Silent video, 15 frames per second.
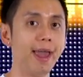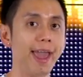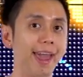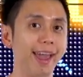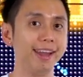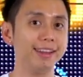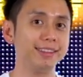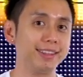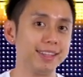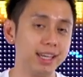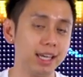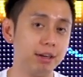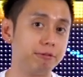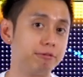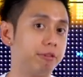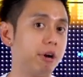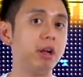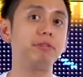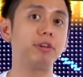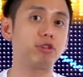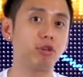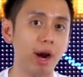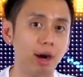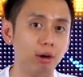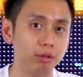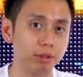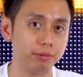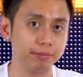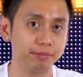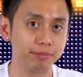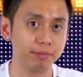and in front of the crowd,